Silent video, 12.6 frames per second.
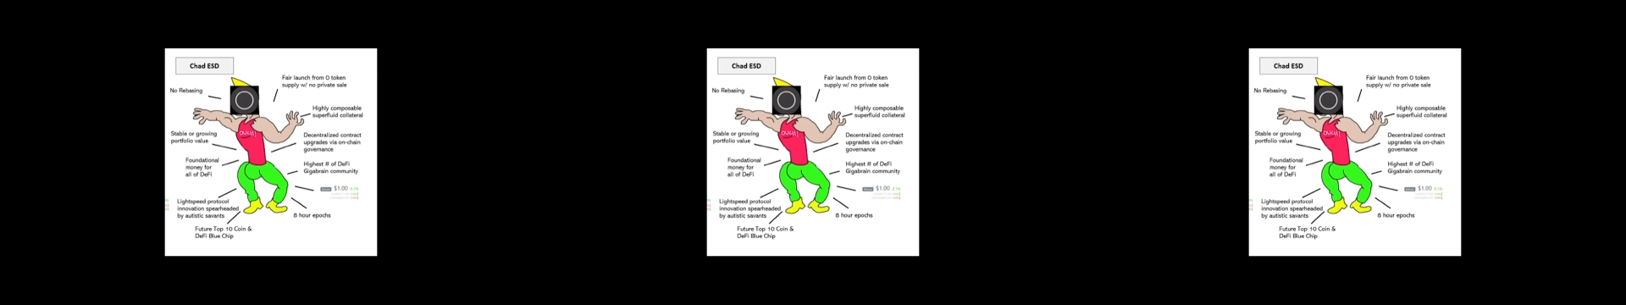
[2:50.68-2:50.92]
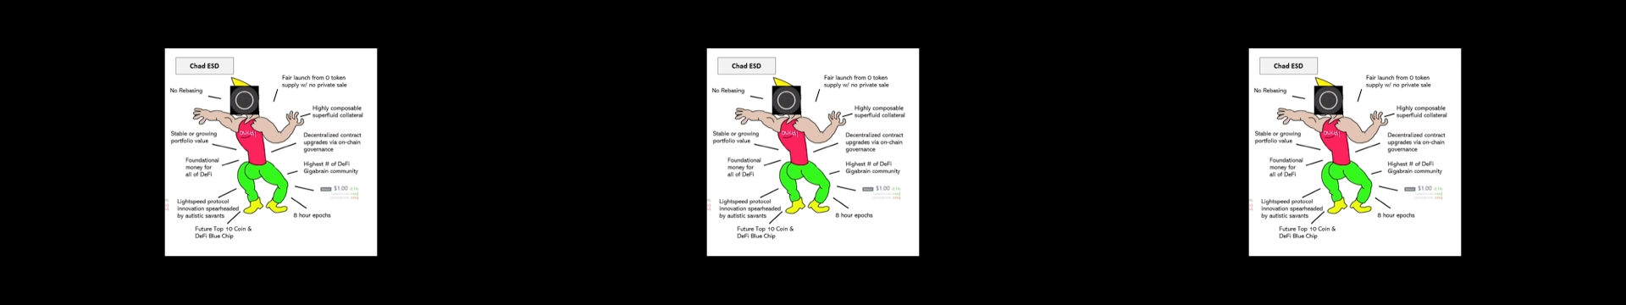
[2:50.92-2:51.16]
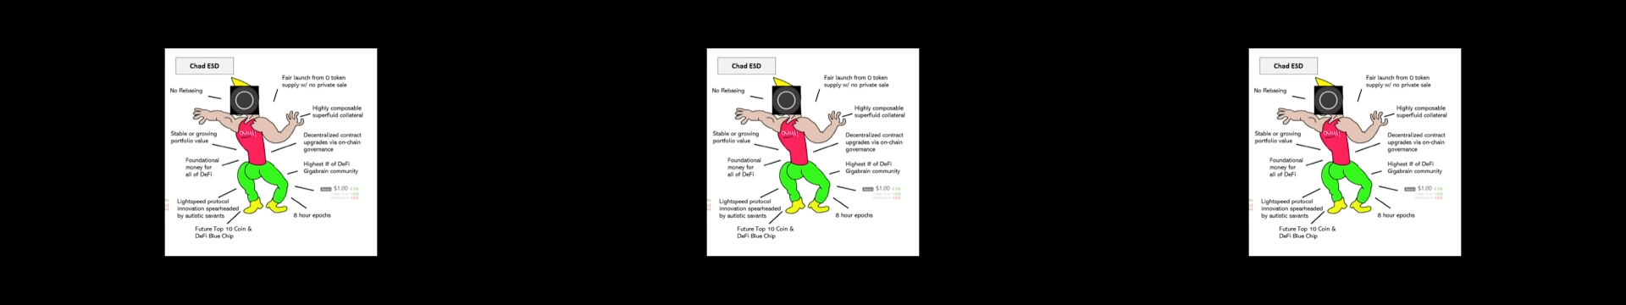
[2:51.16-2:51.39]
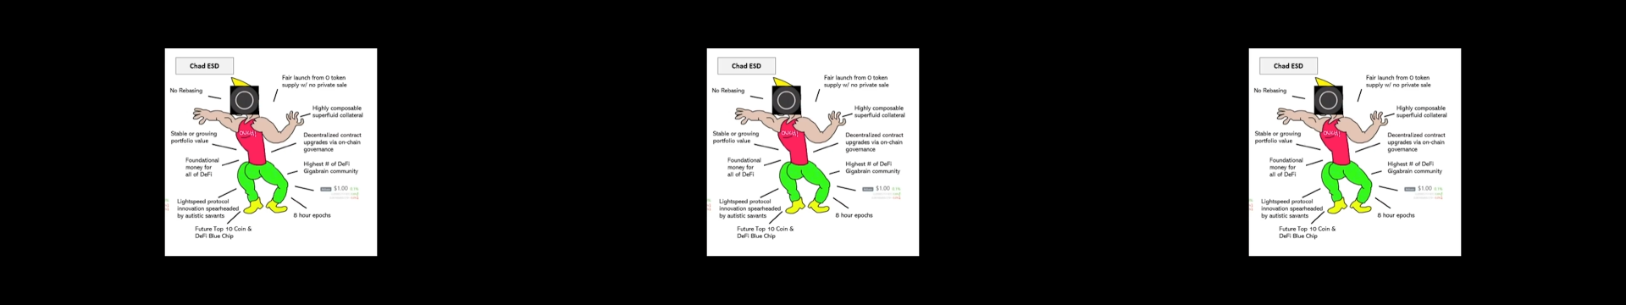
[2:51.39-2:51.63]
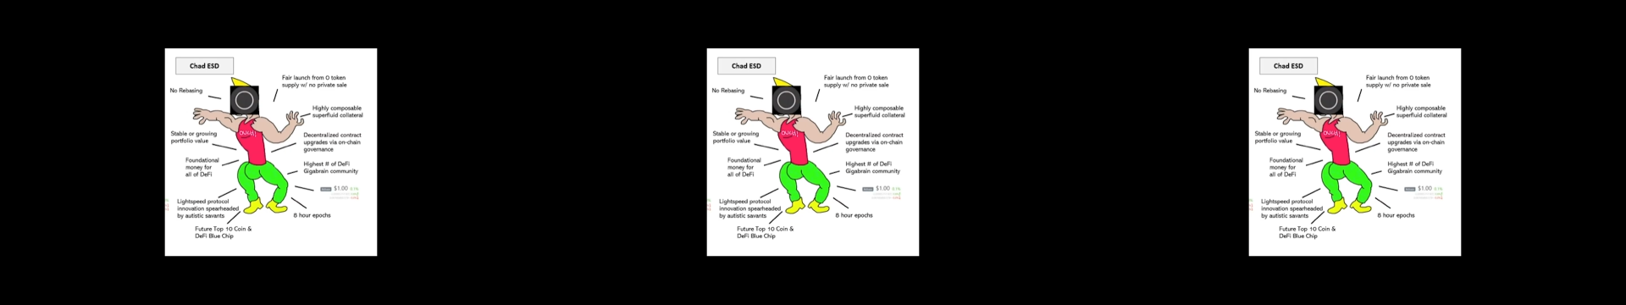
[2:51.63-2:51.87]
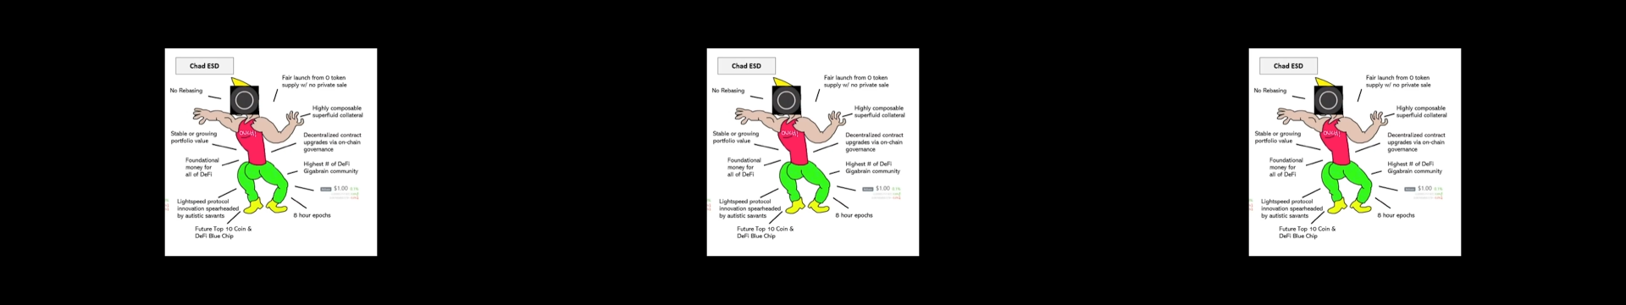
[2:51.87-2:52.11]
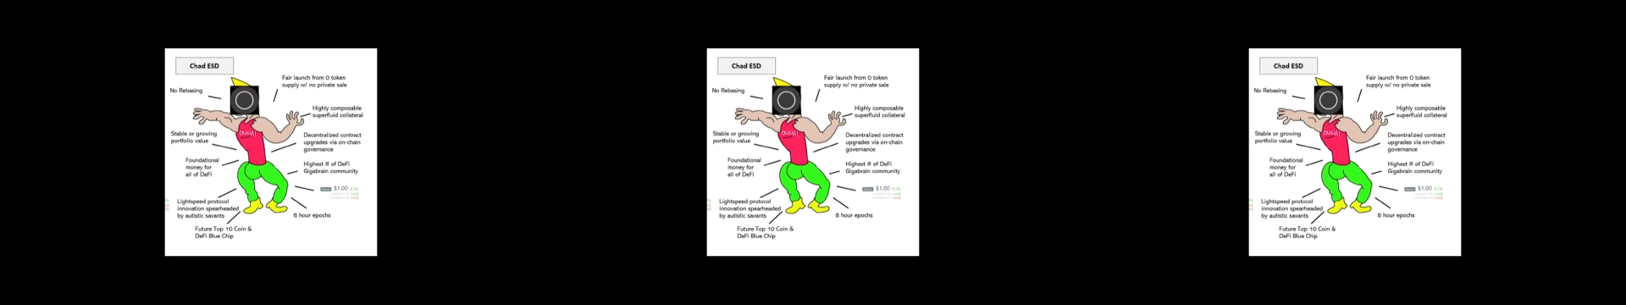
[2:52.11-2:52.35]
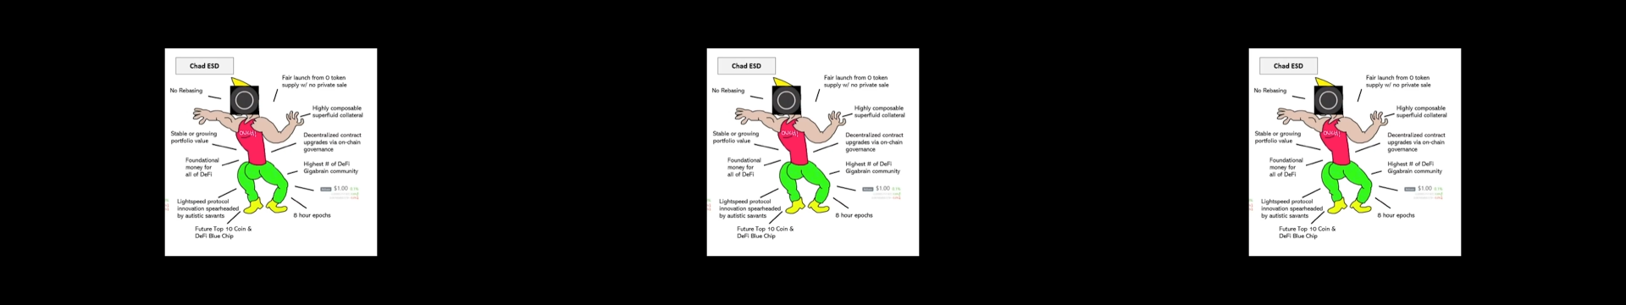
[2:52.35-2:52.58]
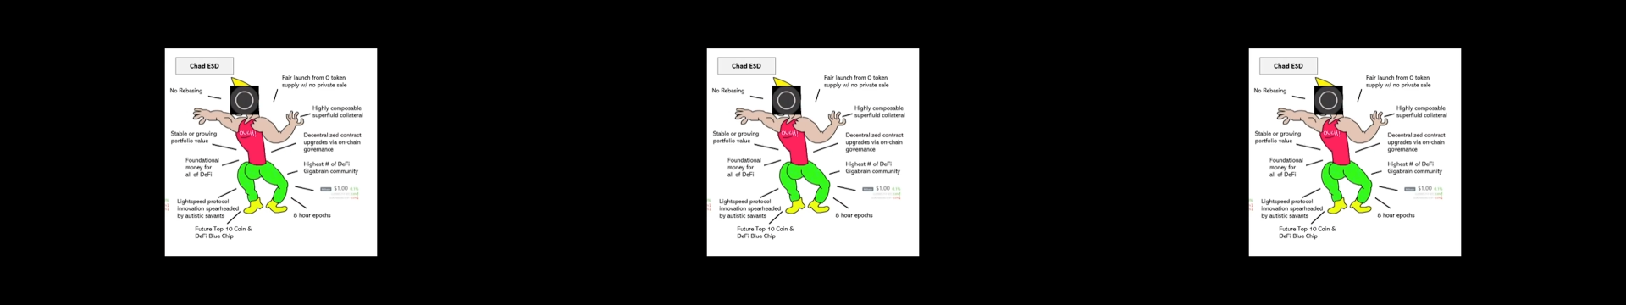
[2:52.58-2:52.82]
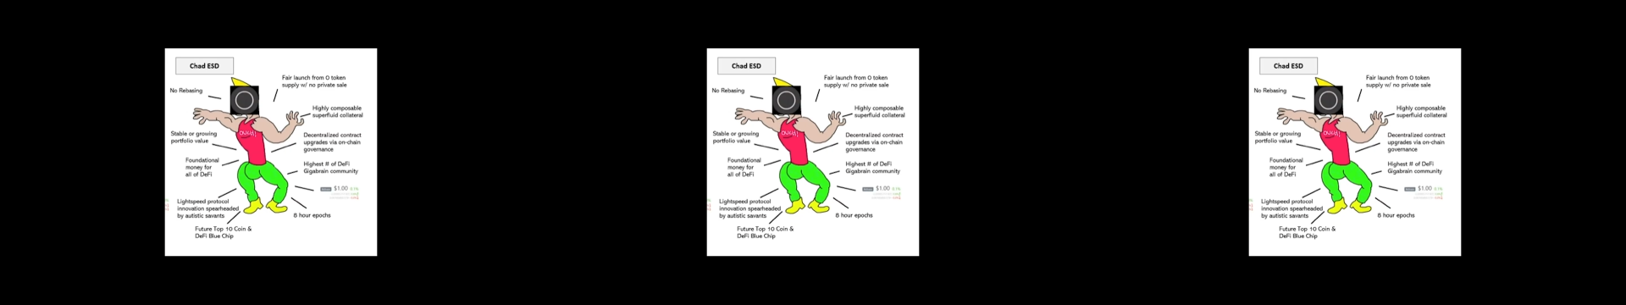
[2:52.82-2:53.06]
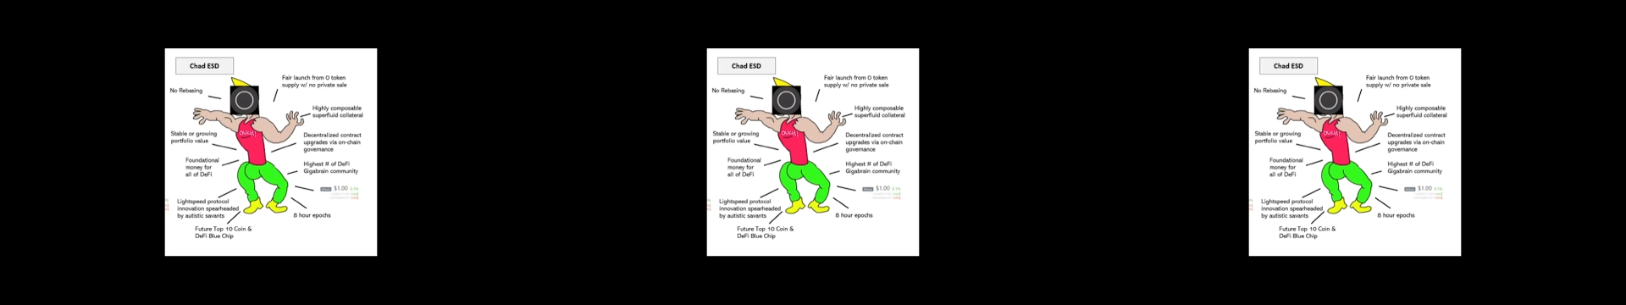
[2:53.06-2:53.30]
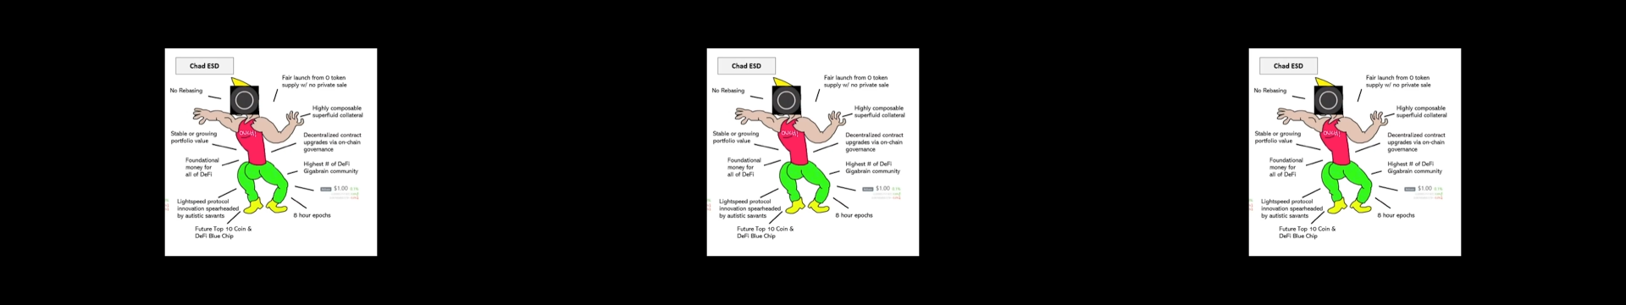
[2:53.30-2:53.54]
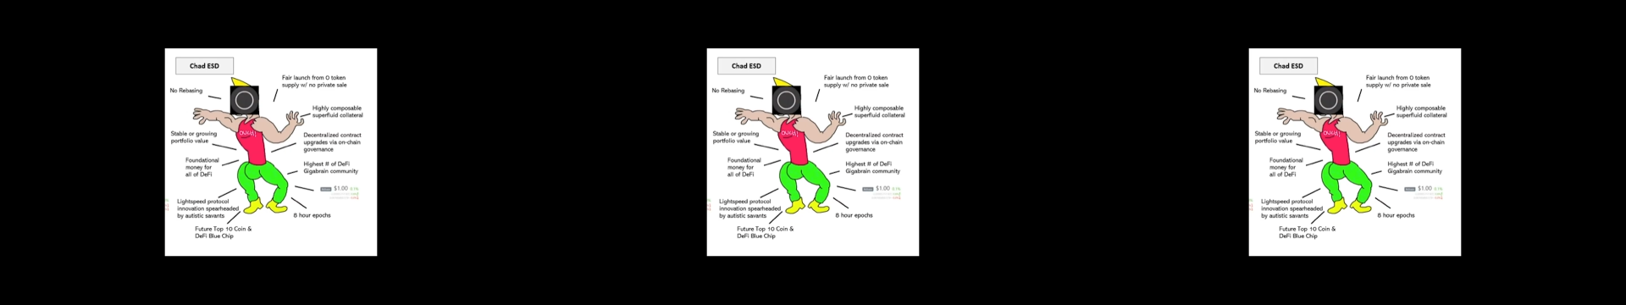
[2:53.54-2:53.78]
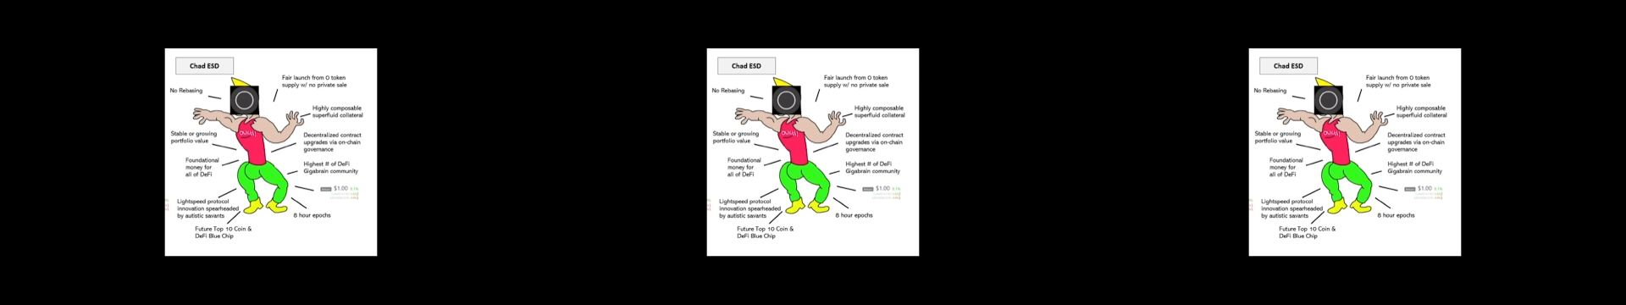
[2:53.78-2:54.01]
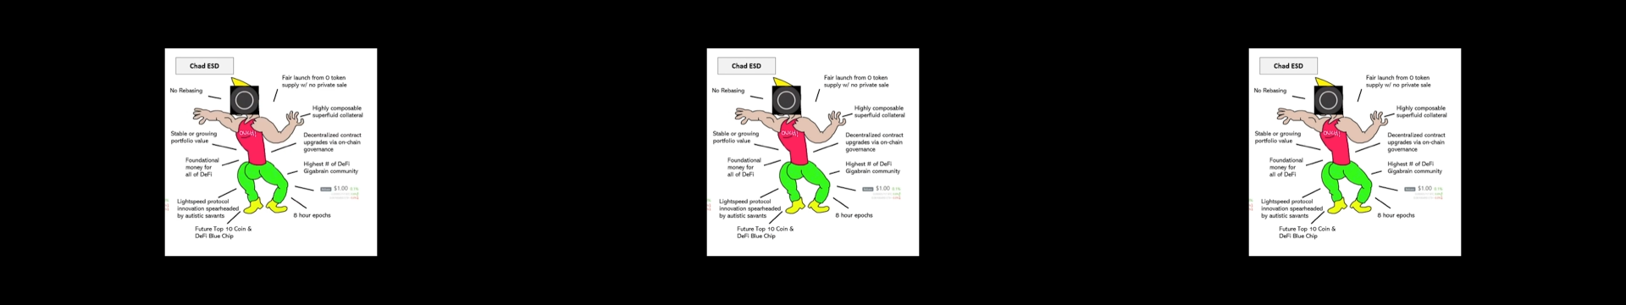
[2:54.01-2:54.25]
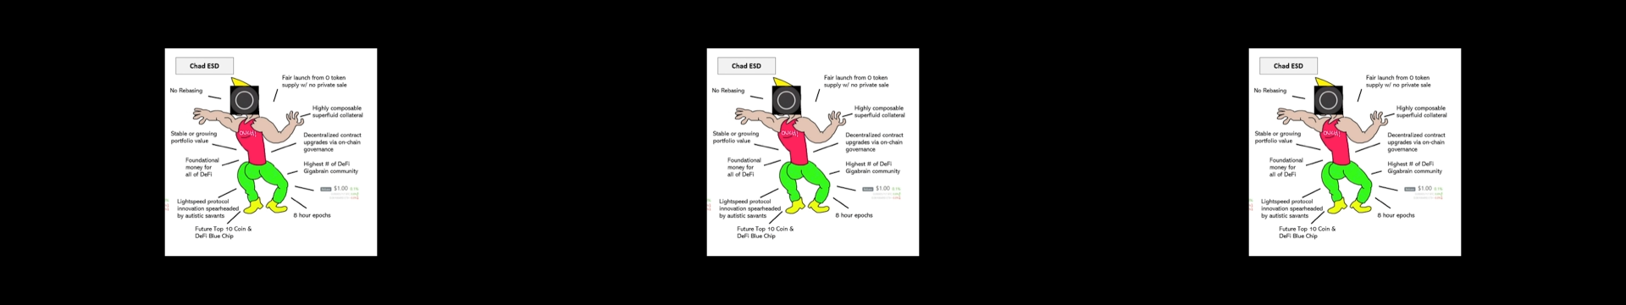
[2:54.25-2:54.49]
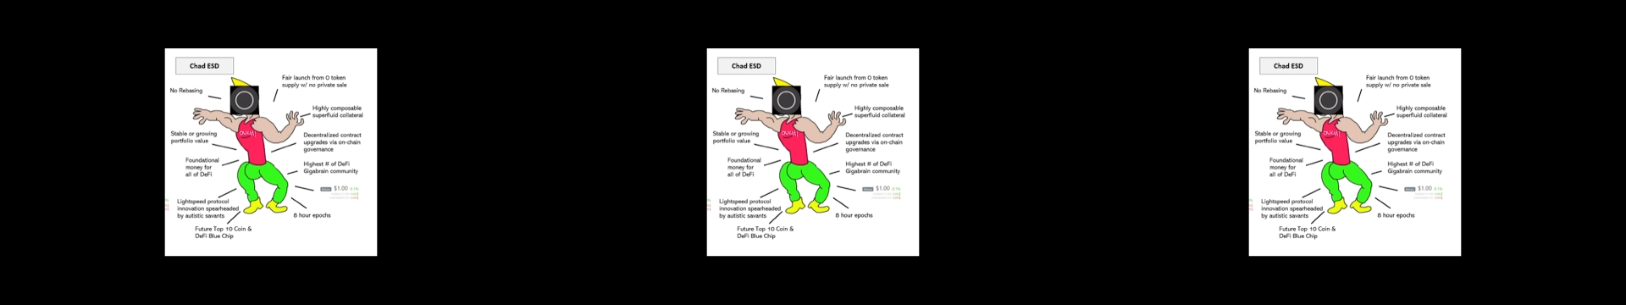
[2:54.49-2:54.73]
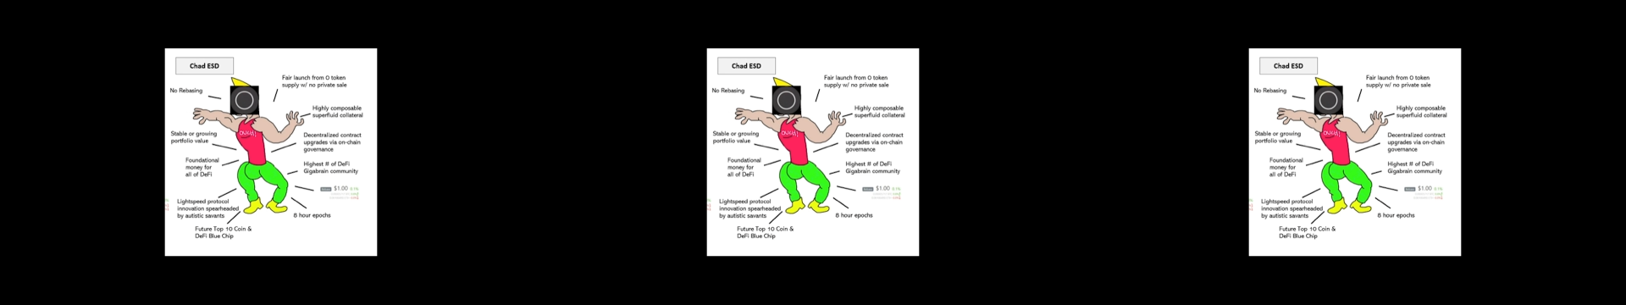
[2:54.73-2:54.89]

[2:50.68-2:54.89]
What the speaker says: [unreadable: no face in view]